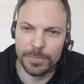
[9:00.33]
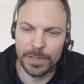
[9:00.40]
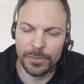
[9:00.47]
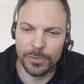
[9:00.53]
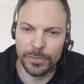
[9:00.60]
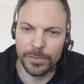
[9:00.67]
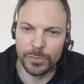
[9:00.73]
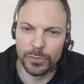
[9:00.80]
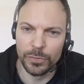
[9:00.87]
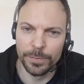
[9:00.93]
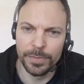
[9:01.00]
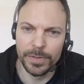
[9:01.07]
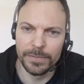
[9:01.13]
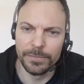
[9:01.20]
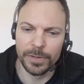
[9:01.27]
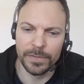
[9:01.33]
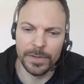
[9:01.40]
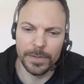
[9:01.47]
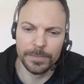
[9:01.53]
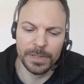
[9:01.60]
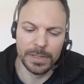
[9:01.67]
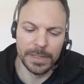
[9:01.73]
but it also could be, for
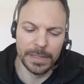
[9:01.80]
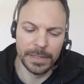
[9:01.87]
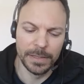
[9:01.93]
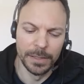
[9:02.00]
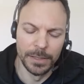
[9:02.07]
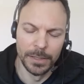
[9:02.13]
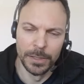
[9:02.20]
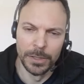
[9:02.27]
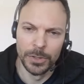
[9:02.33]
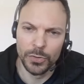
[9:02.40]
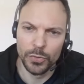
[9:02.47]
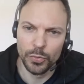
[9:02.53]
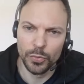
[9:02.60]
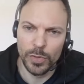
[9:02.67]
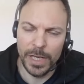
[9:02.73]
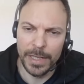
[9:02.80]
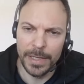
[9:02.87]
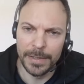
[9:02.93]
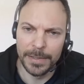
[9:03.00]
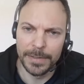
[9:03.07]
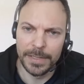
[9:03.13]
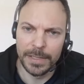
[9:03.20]
example, a link to
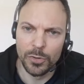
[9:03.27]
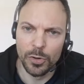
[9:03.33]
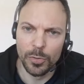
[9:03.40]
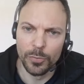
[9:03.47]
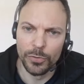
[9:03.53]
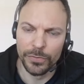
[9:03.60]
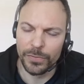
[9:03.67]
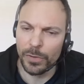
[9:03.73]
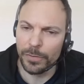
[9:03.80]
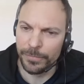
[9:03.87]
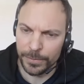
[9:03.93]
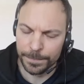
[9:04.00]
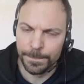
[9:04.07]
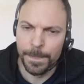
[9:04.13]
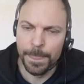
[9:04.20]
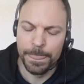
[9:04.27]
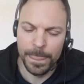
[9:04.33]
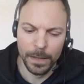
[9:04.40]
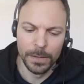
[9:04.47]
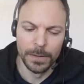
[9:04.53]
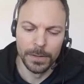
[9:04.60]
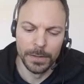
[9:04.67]
a e-commerce offer.
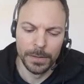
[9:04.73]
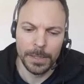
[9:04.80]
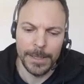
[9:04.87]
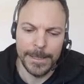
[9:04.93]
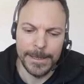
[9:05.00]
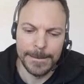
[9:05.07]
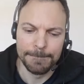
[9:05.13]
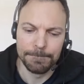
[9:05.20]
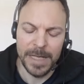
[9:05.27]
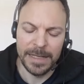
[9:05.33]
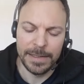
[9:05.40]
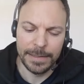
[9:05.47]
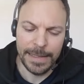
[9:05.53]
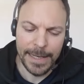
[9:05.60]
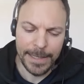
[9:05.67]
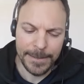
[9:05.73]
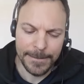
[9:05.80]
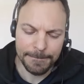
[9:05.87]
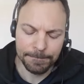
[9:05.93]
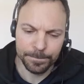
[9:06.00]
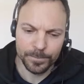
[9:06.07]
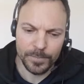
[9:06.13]
Um, and
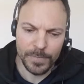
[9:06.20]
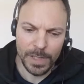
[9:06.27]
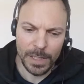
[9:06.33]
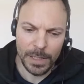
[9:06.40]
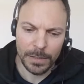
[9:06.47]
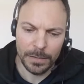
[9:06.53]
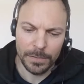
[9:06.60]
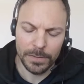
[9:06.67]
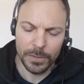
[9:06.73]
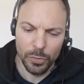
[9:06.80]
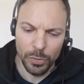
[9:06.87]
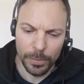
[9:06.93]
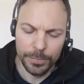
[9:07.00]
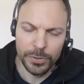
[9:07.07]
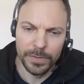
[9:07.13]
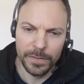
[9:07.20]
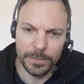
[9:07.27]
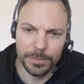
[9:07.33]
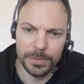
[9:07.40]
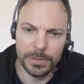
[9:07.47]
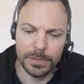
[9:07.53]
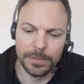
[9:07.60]
again, uh, the core
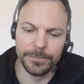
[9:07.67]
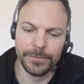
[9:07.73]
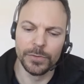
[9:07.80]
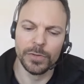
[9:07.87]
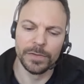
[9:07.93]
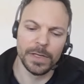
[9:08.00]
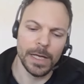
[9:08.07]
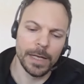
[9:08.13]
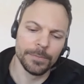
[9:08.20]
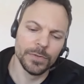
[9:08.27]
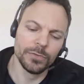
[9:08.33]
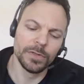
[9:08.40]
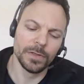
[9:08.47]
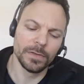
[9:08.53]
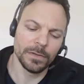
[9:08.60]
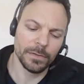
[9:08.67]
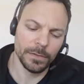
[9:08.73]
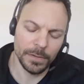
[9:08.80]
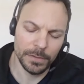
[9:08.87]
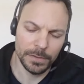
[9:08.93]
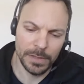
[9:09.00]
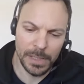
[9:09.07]
principle, if you as an app, users,
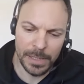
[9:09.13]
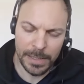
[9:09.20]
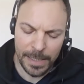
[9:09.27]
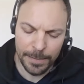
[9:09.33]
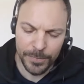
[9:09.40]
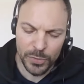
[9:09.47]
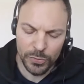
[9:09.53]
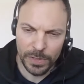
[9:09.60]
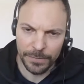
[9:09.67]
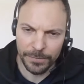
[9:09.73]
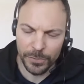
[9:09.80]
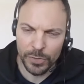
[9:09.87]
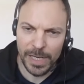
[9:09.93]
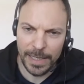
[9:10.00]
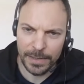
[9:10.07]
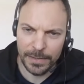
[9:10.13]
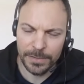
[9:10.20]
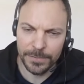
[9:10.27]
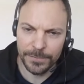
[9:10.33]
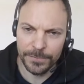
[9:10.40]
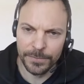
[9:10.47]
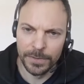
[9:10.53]
uh, app user, if you are
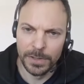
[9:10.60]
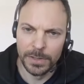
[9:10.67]
active,